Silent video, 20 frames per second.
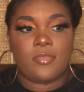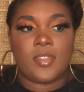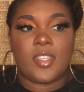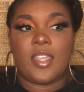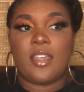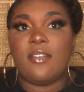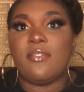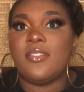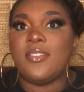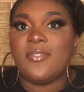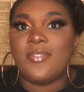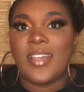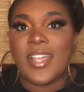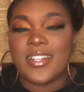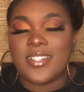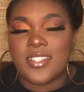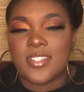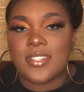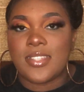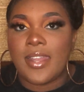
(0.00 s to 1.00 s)
of the
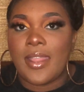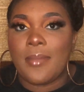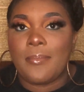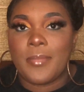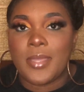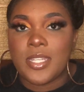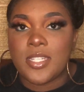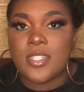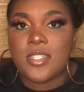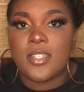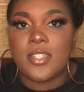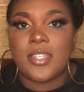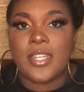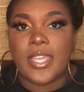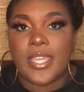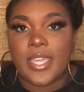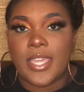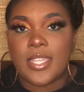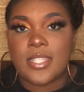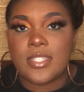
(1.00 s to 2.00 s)
factors that I mentioned.
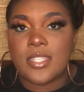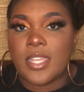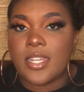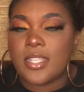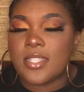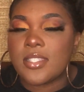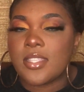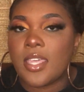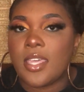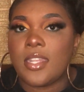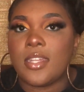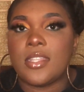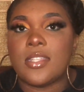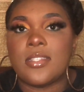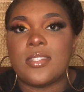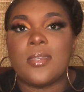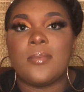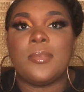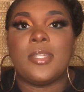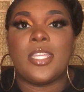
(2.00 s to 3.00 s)
Like I said, it's kind of
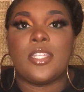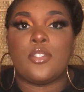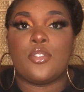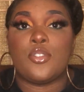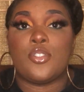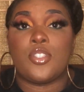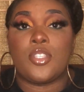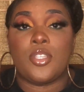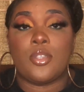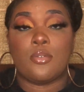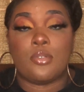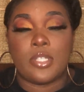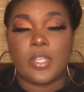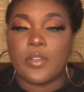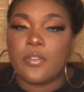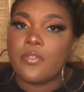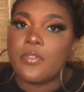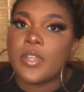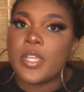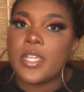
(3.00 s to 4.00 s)
intimidating to use
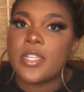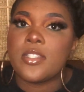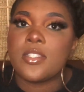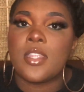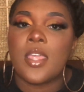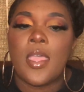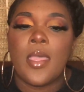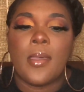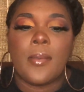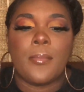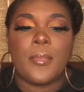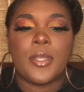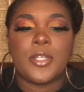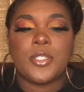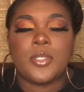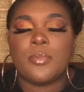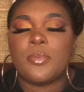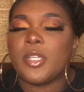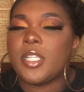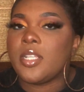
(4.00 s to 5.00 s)
at first, but
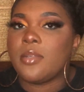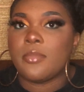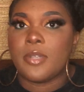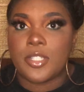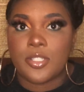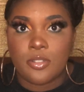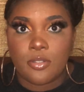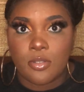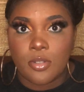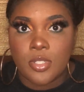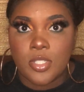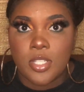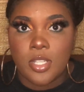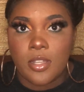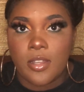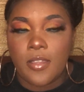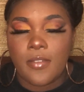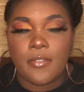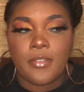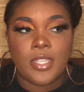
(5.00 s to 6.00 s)
you pretty much grow to
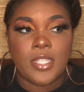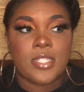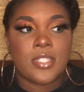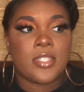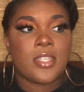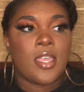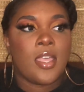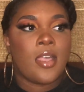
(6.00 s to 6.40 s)
love it.